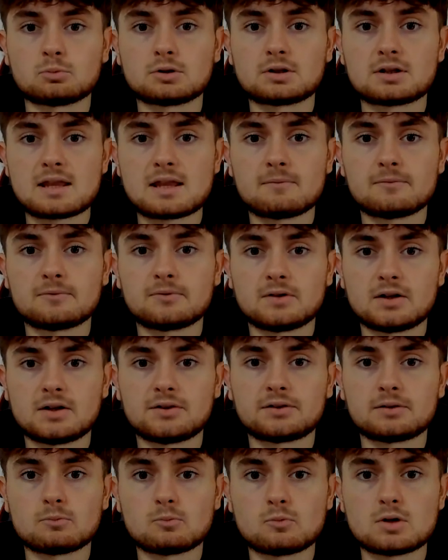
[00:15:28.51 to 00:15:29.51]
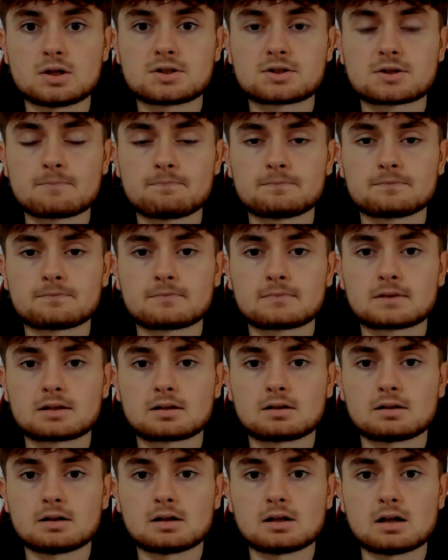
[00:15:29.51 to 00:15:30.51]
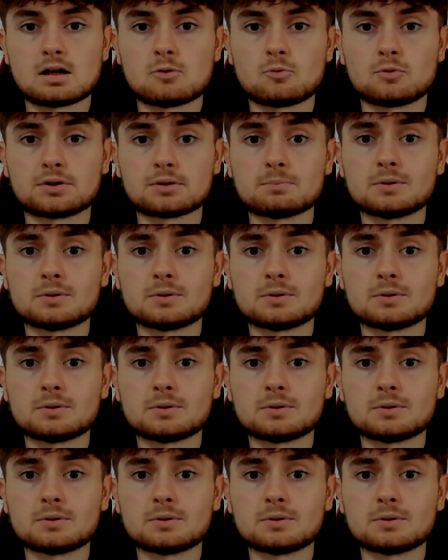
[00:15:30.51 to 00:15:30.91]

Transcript: One of them fights in which was